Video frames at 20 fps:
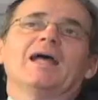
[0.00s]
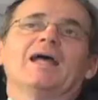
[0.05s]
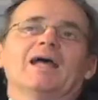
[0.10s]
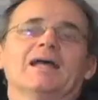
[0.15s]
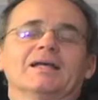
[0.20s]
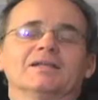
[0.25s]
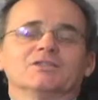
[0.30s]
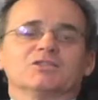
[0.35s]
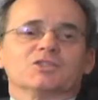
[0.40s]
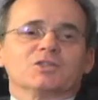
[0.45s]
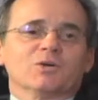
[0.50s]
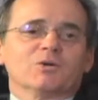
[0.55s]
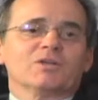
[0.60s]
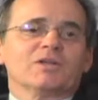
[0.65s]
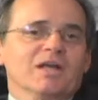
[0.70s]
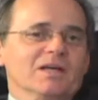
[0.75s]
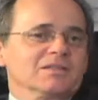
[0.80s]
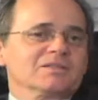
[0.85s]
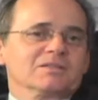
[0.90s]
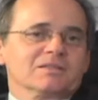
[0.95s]
And so,
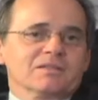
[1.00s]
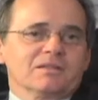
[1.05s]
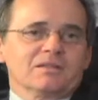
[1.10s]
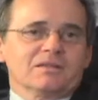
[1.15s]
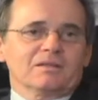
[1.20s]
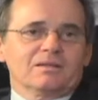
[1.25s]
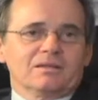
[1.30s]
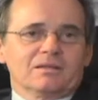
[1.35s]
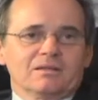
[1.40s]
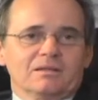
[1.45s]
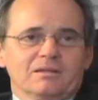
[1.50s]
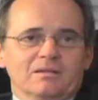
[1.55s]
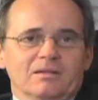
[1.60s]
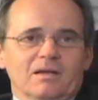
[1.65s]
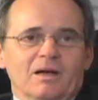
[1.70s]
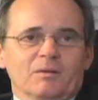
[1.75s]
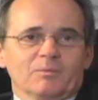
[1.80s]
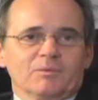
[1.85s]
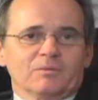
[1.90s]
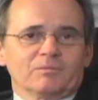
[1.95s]
yes,
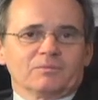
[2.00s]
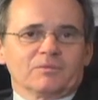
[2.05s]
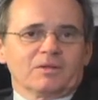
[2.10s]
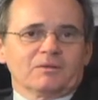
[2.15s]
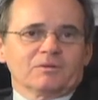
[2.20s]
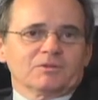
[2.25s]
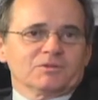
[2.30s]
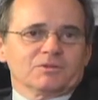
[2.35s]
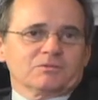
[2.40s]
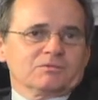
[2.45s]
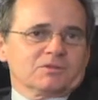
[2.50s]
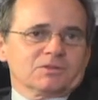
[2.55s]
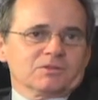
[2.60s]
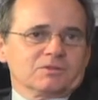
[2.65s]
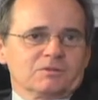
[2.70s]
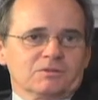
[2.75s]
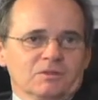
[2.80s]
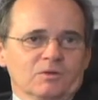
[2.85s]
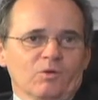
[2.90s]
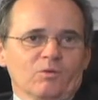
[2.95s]
it was
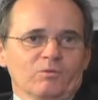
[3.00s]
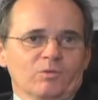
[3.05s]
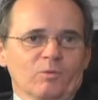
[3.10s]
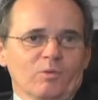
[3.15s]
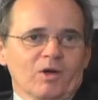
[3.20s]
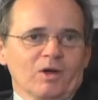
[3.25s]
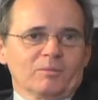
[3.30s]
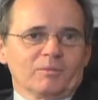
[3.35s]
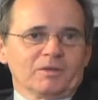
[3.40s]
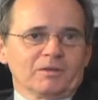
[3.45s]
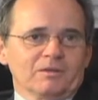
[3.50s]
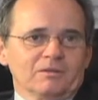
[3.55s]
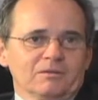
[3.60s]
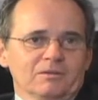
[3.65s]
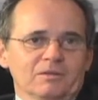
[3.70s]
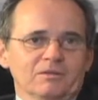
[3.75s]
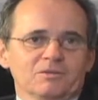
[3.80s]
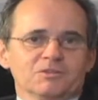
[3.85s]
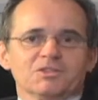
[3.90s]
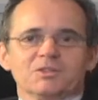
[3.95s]
just an overwhelming,
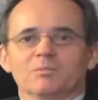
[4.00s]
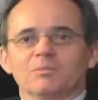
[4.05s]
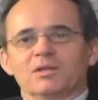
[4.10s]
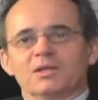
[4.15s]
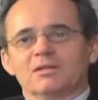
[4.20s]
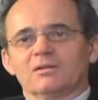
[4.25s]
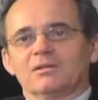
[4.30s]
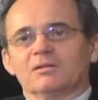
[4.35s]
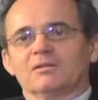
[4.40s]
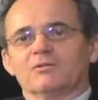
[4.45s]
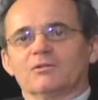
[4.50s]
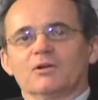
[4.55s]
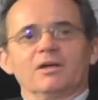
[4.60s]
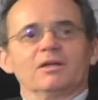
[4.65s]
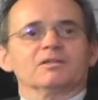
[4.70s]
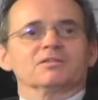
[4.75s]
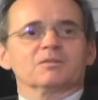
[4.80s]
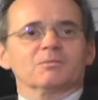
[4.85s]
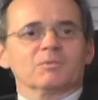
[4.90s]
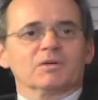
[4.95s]
here's somebody that
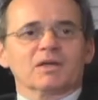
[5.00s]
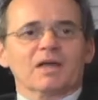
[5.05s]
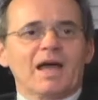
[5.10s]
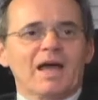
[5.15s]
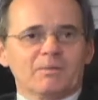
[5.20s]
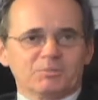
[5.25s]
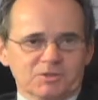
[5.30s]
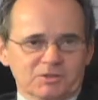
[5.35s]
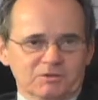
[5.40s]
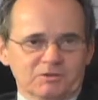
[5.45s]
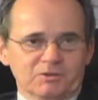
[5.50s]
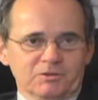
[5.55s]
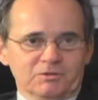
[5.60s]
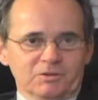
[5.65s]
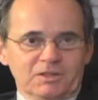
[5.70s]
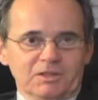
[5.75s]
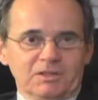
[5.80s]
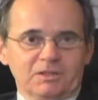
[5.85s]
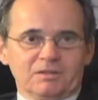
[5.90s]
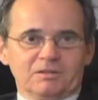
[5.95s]
created something absolutely
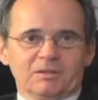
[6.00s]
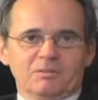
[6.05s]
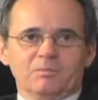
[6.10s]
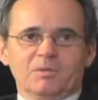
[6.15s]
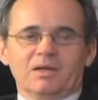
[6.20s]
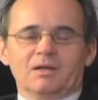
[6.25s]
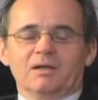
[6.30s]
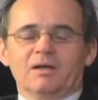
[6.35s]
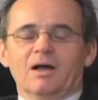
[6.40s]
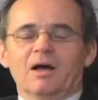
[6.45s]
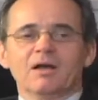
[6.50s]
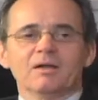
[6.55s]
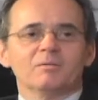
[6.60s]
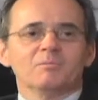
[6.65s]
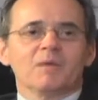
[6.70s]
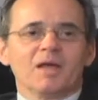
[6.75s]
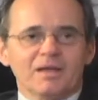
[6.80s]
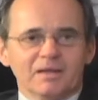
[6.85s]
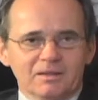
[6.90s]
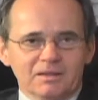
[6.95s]
unique that met an
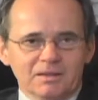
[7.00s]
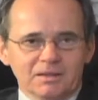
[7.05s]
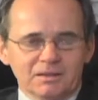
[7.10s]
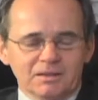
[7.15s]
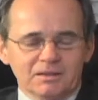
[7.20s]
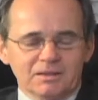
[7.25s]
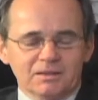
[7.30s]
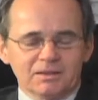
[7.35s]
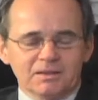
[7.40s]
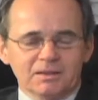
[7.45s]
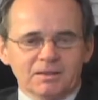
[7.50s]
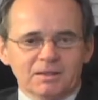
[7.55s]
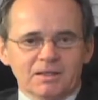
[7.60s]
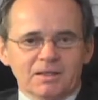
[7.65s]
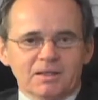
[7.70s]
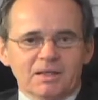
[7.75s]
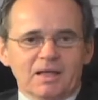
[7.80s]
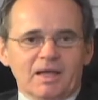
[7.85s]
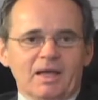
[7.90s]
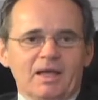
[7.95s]
unmet need
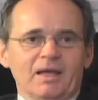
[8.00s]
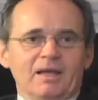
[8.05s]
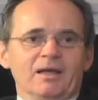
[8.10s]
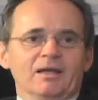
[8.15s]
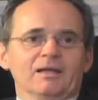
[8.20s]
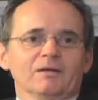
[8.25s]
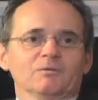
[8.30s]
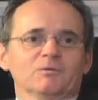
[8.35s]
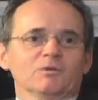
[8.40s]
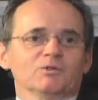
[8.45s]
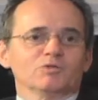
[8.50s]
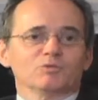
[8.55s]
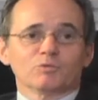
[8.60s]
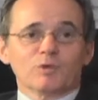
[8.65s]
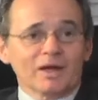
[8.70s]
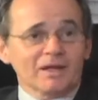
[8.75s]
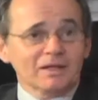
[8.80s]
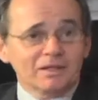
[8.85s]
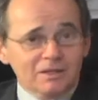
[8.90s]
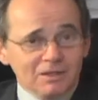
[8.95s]
and it was
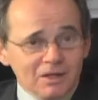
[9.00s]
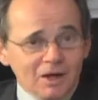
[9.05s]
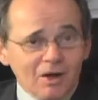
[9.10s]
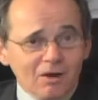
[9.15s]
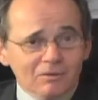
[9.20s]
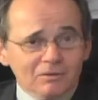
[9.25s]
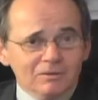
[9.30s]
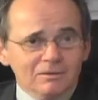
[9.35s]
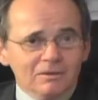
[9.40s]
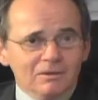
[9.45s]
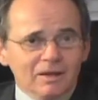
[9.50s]
ready to go.